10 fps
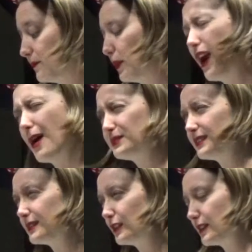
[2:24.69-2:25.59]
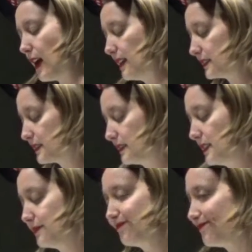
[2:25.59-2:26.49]
Perhaps it still does.
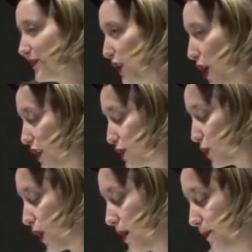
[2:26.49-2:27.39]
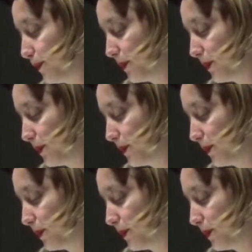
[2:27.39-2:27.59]
They're not sure.